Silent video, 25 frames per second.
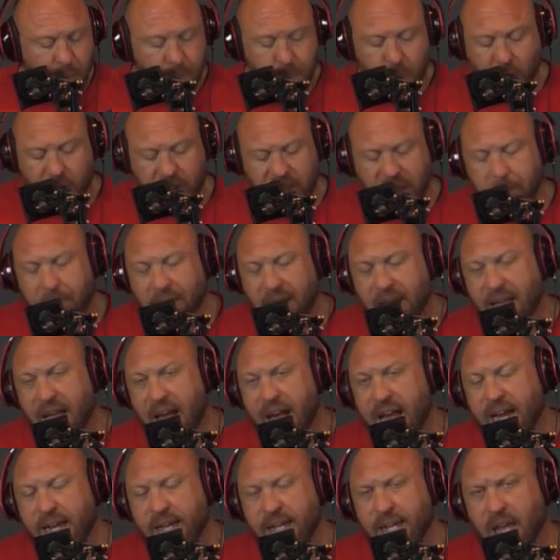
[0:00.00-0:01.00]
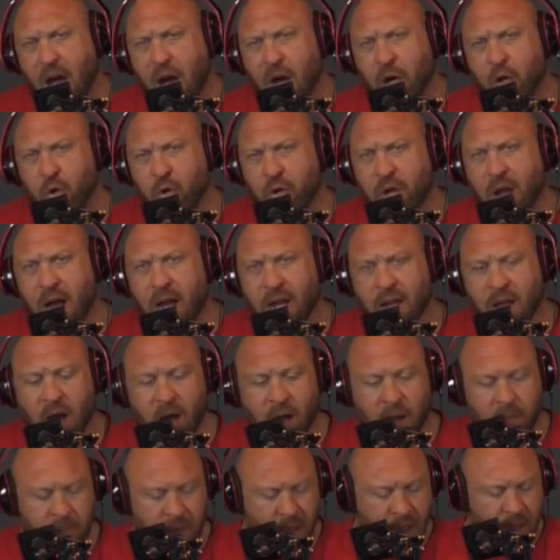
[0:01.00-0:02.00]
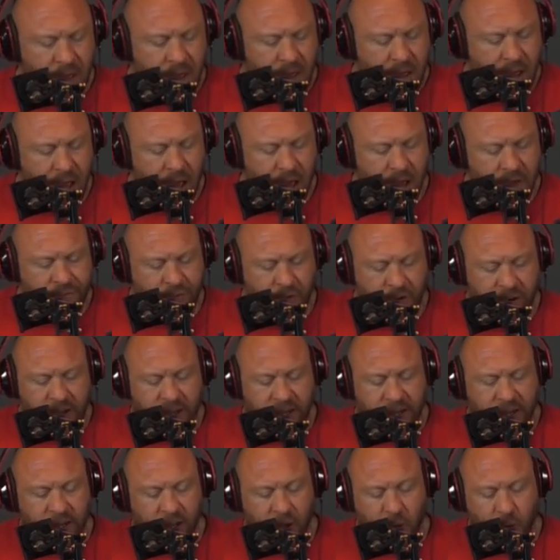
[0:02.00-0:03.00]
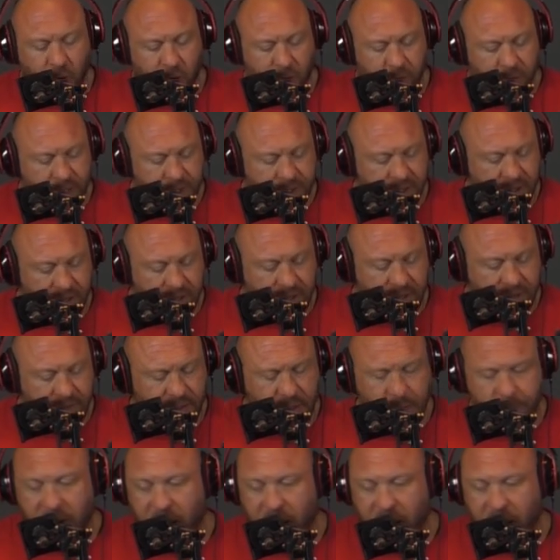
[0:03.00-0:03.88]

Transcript: Book thebigguy at yahoo.com for any inquiries on anything.